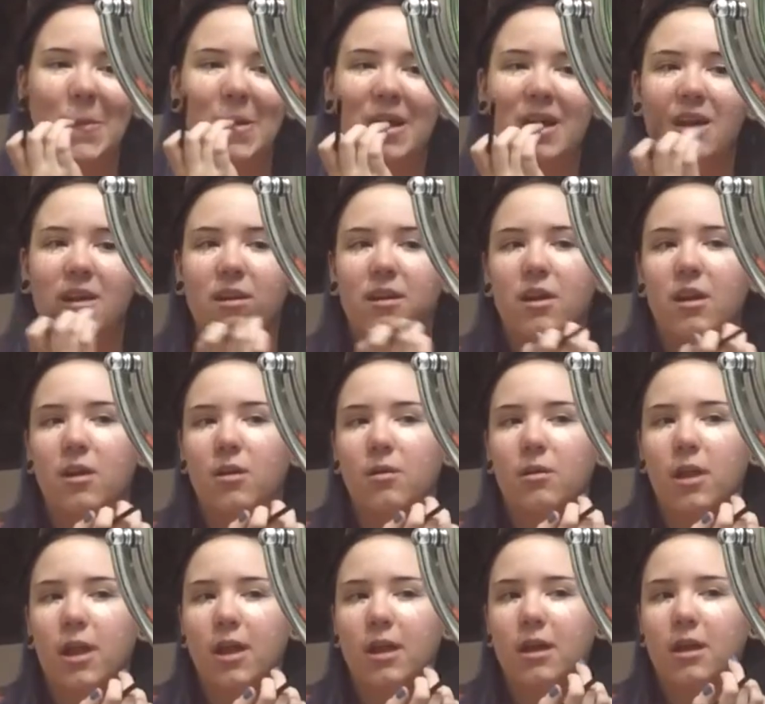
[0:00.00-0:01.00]
I don't
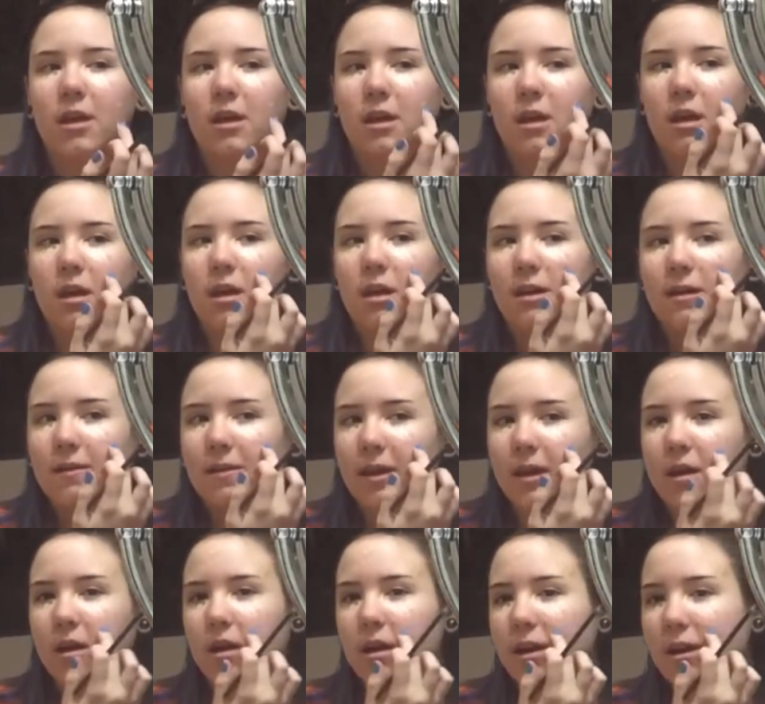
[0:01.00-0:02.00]
know,
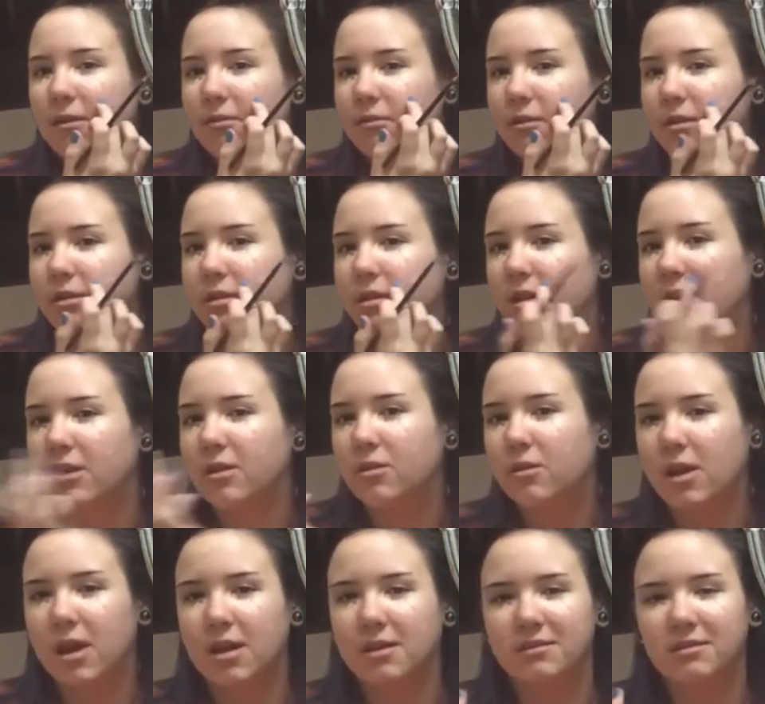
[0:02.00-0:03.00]
like everything,
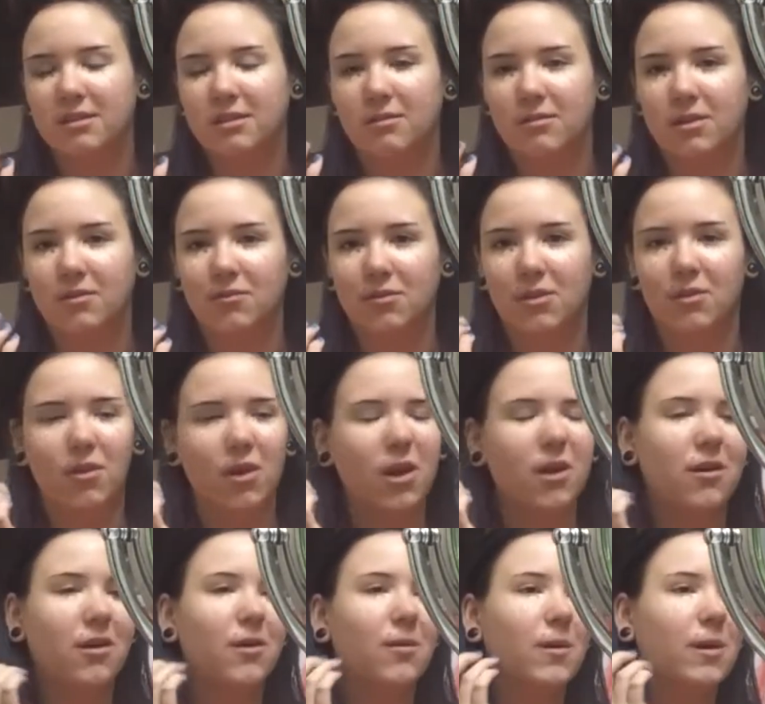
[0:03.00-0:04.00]
you can't see it
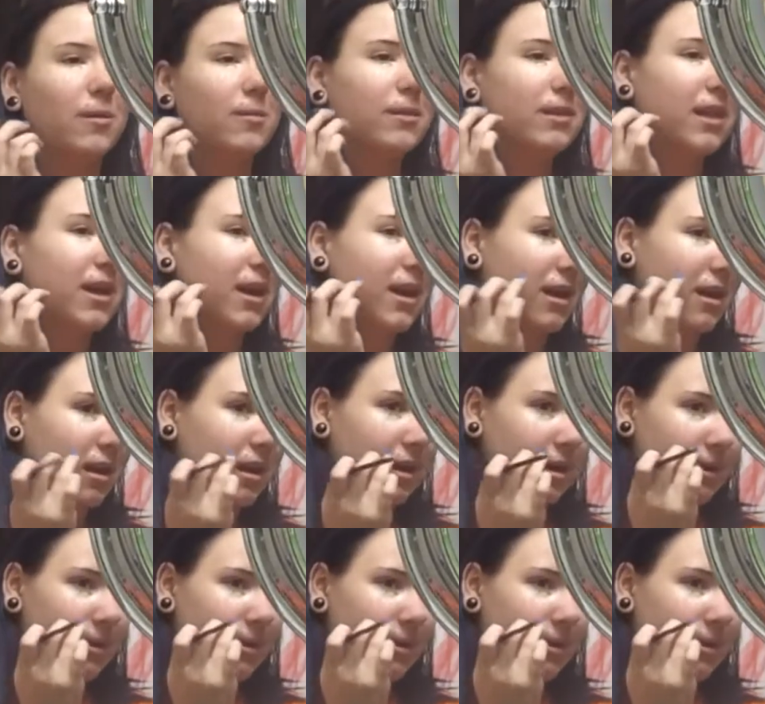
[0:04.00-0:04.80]
very well, but like,